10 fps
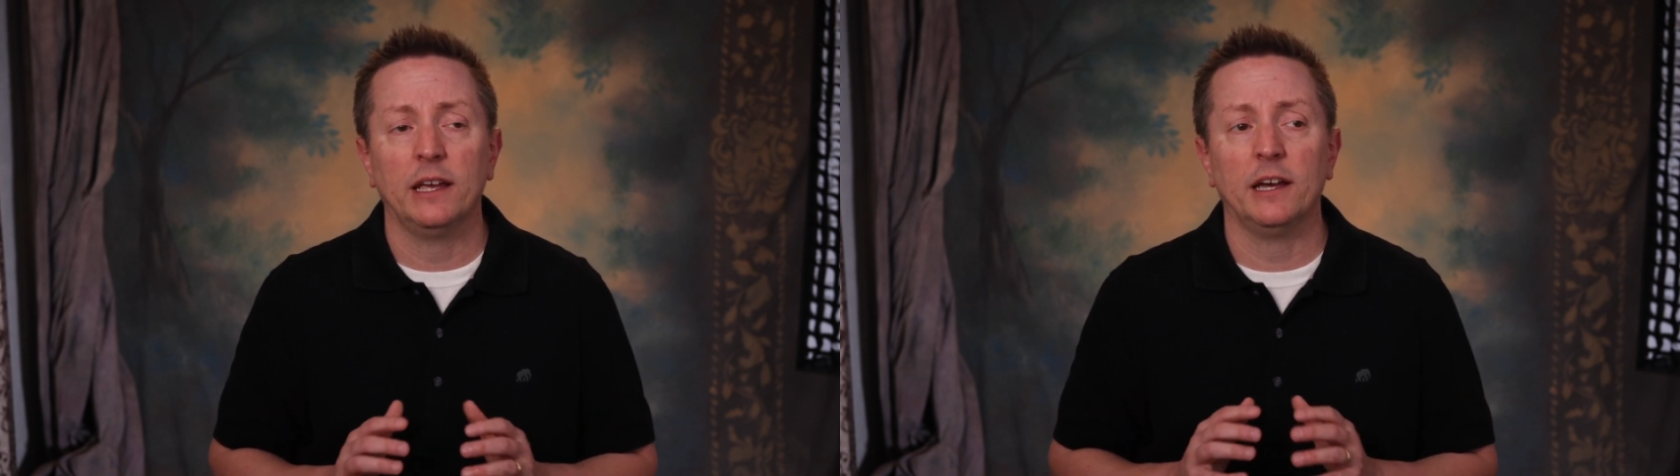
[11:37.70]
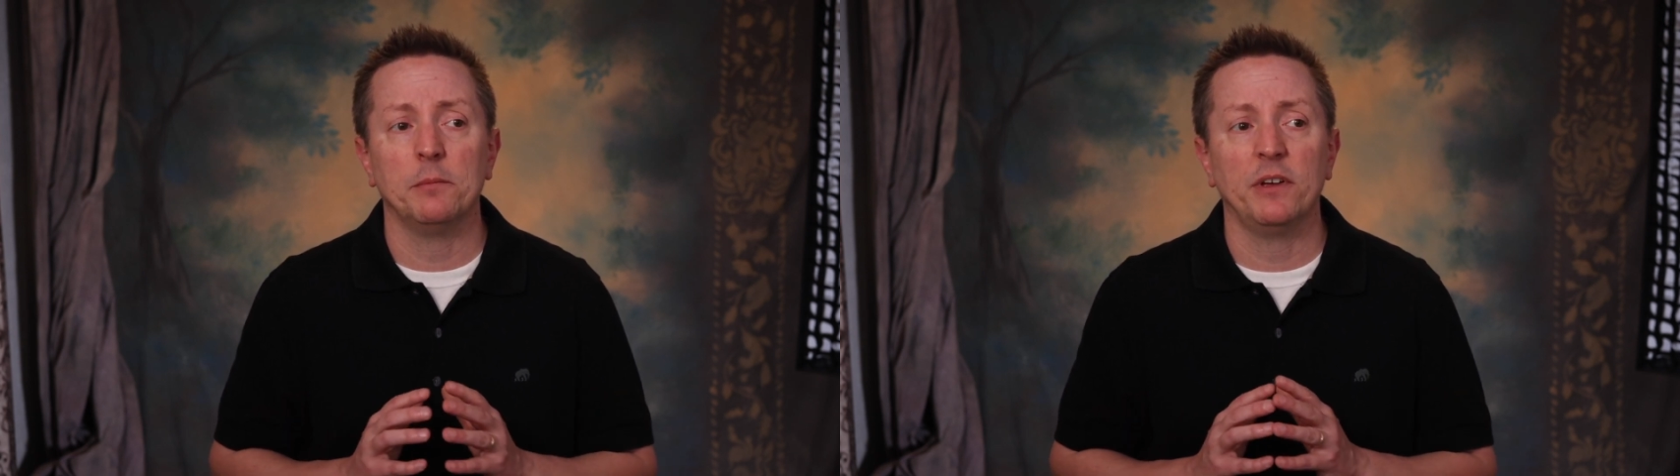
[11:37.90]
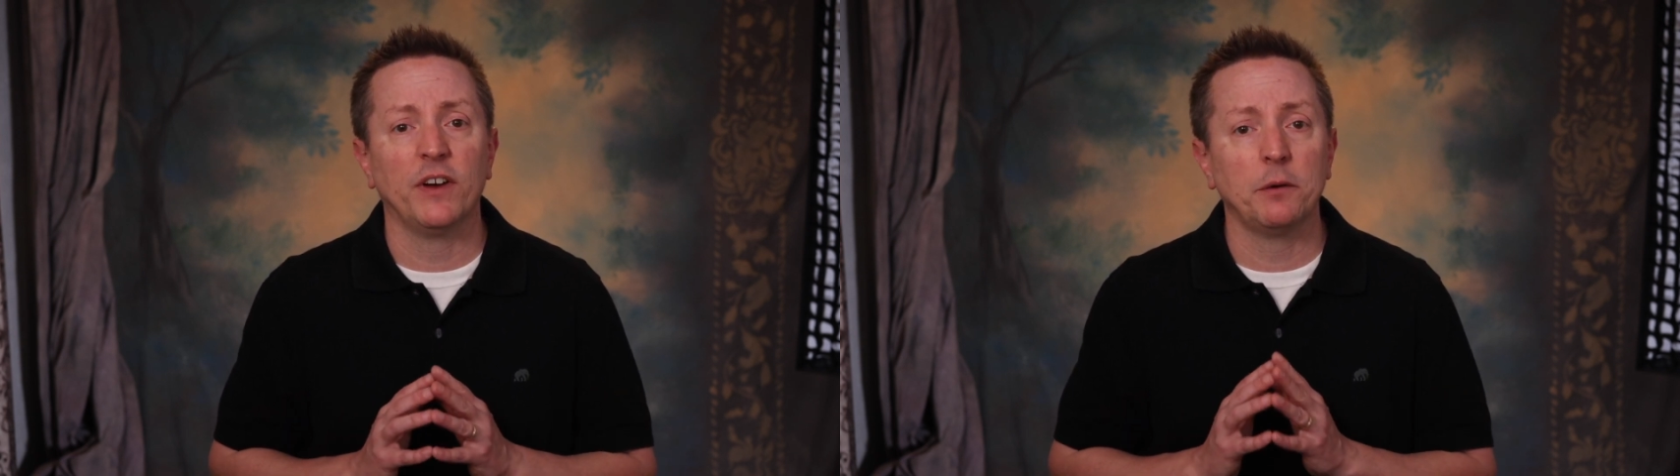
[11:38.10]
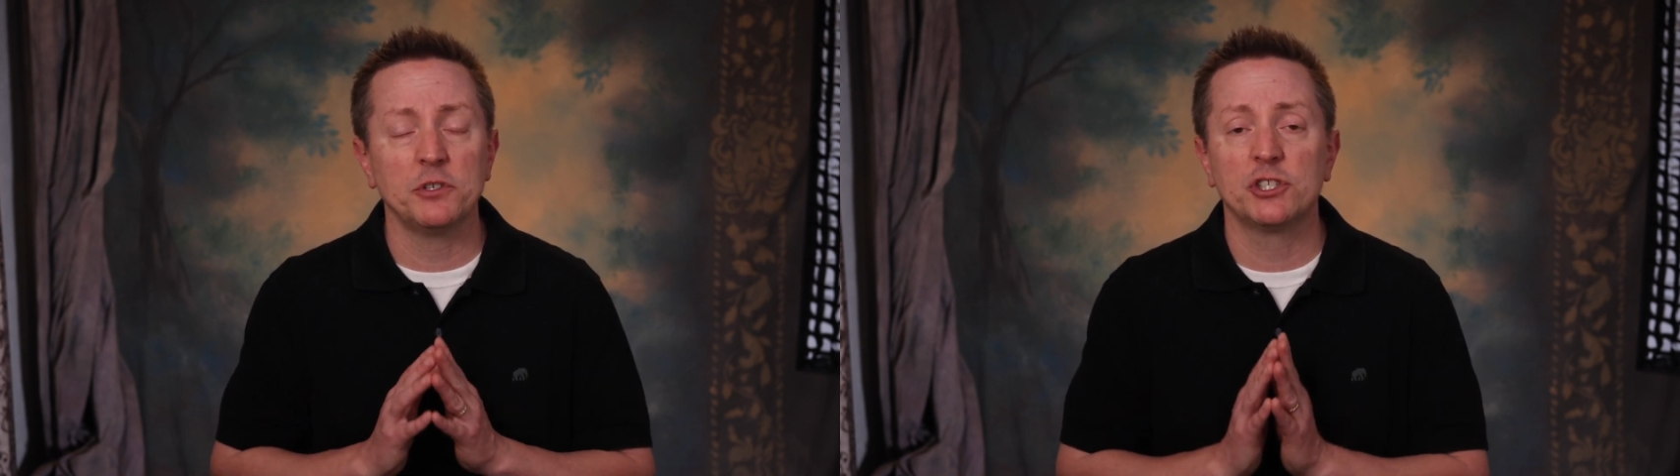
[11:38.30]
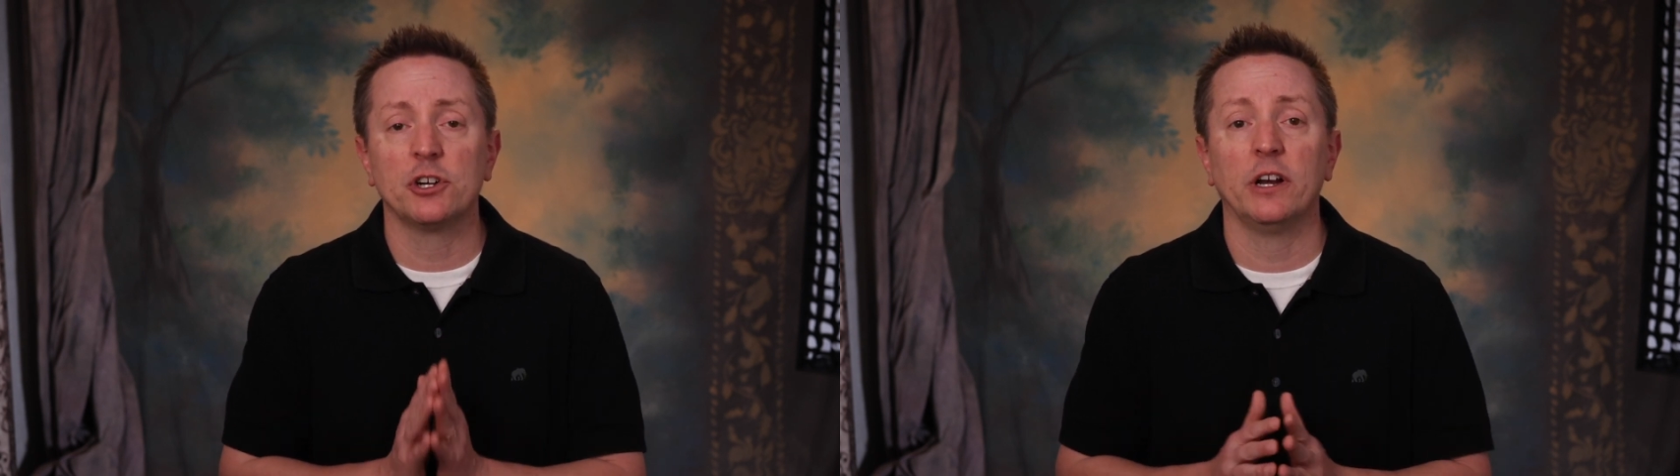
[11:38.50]
Um, if I
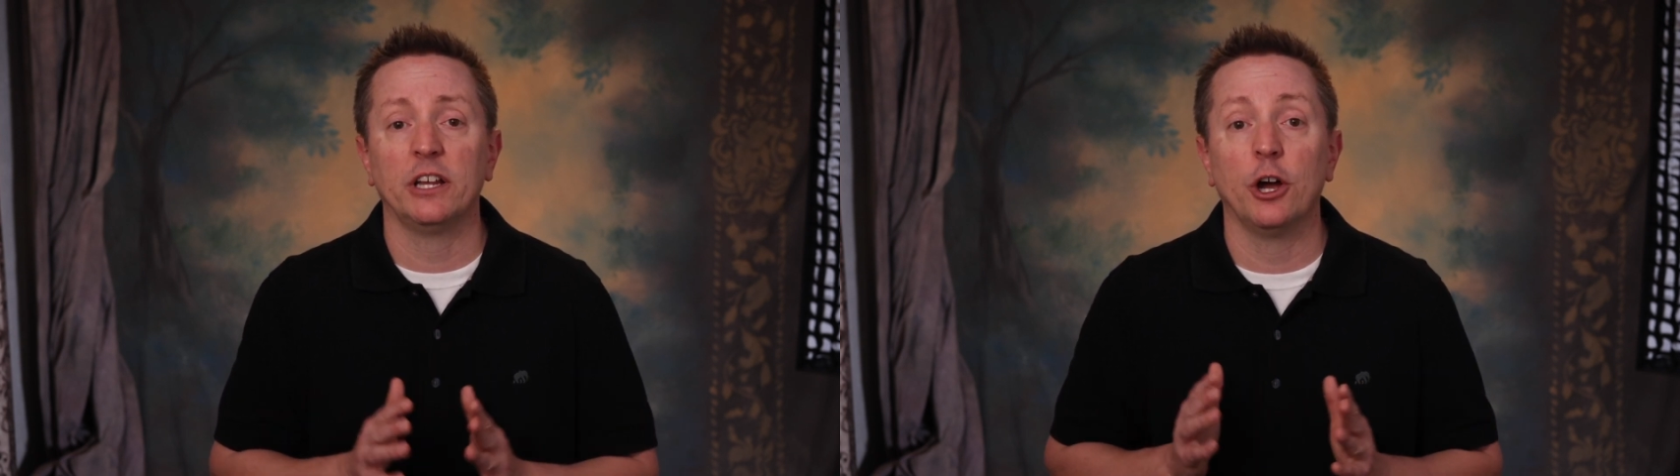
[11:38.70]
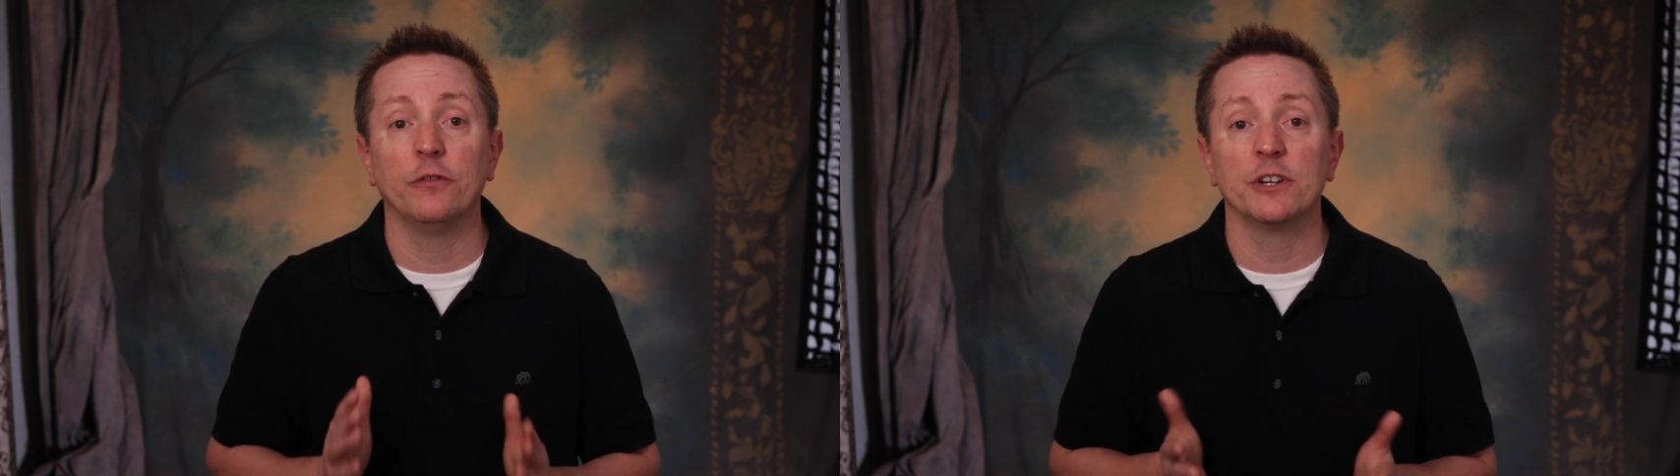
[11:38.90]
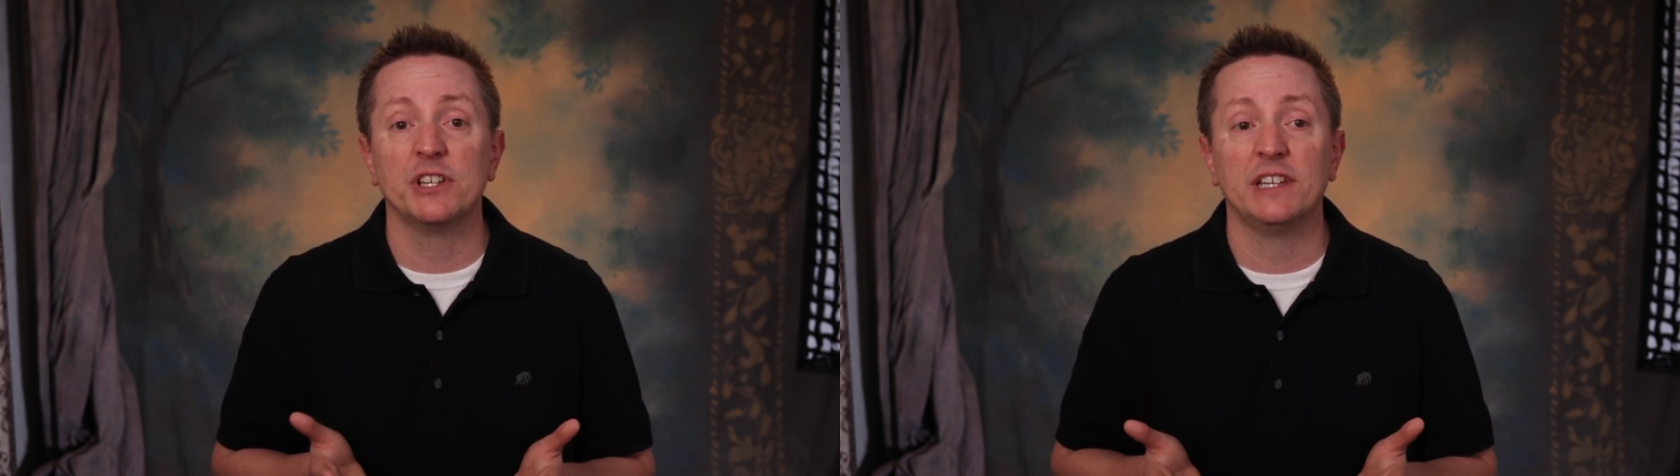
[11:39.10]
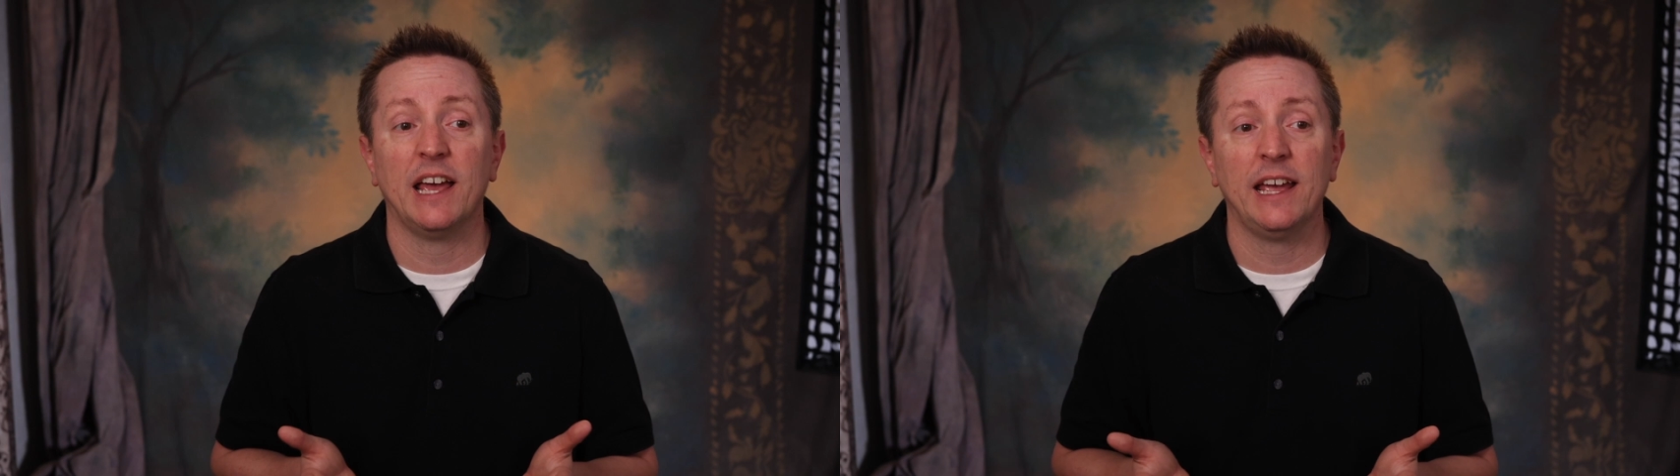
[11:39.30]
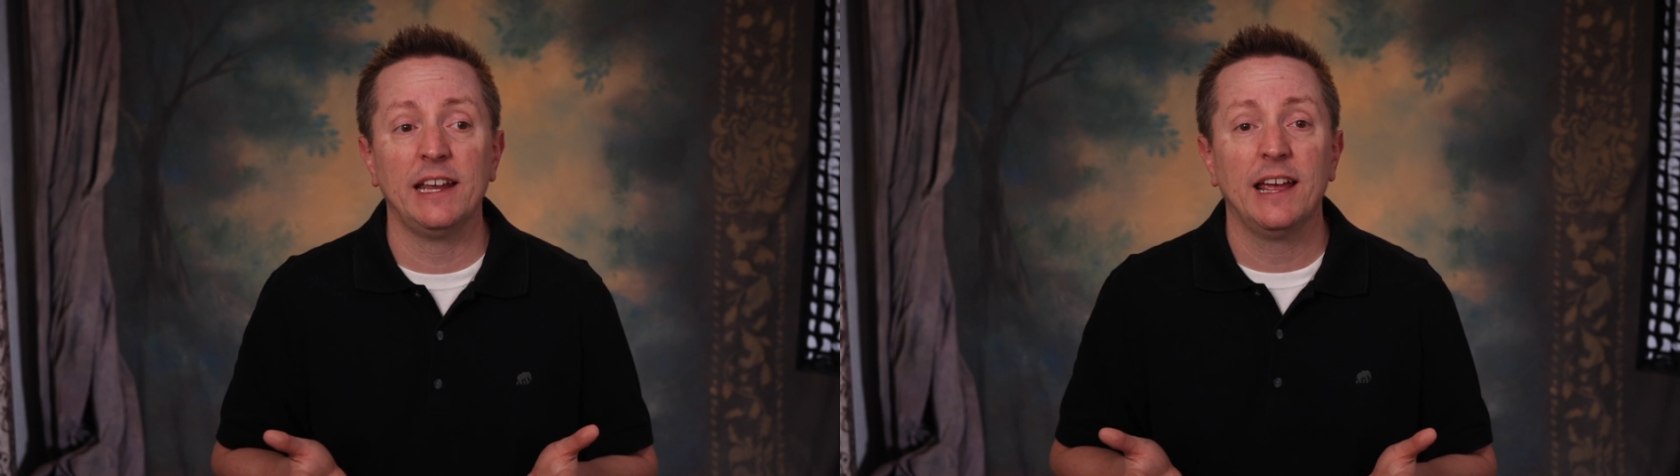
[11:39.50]
was starting over
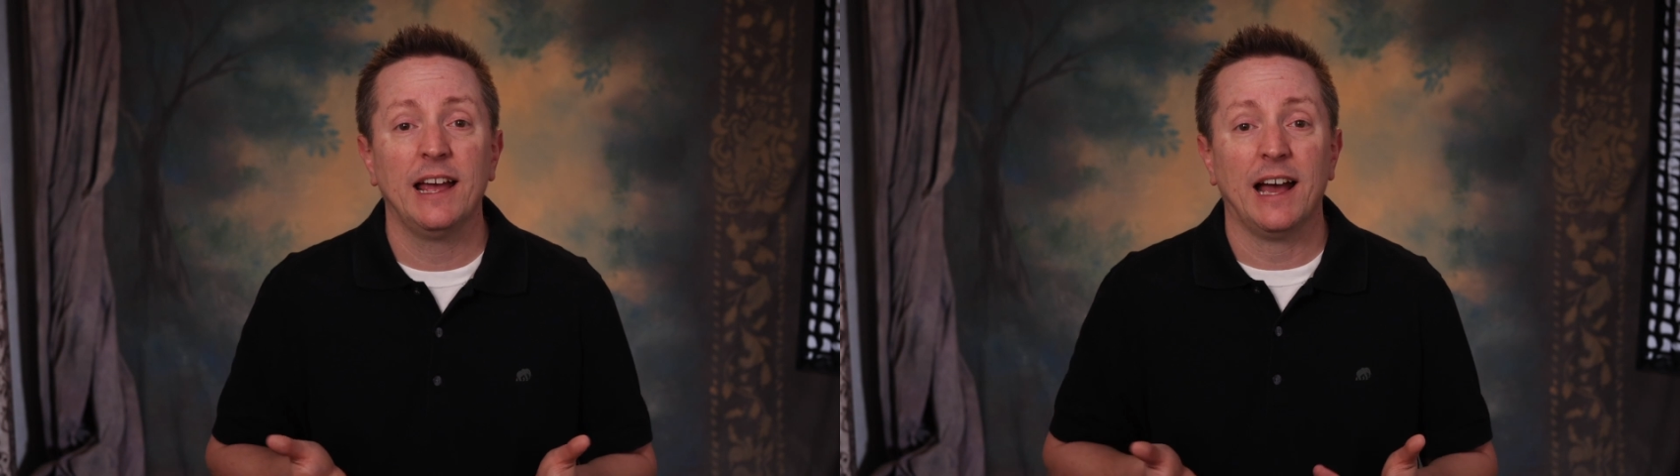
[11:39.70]
today,